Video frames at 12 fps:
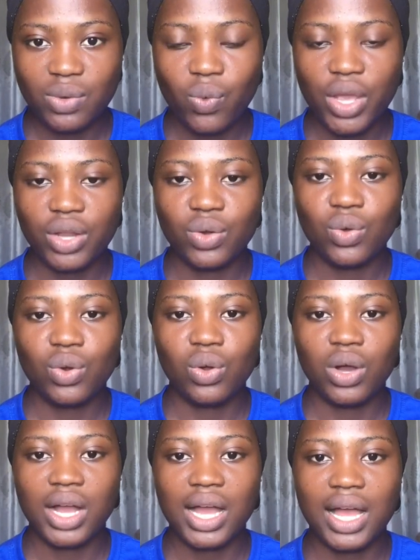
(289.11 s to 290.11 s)
were no
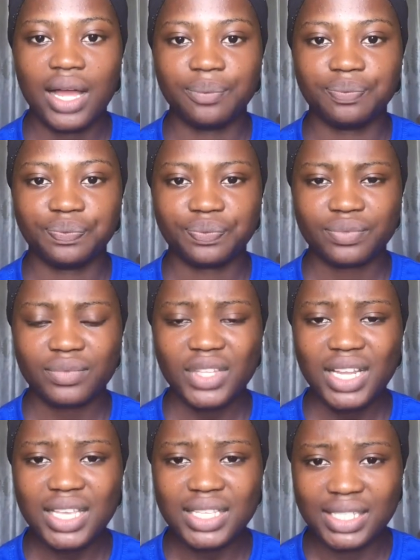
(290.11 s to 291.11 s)
longer
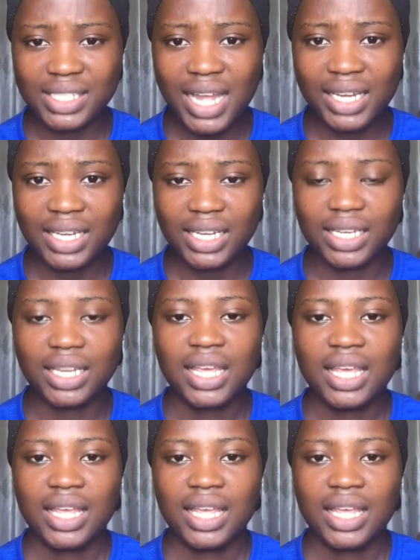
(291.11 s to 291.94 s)
standing,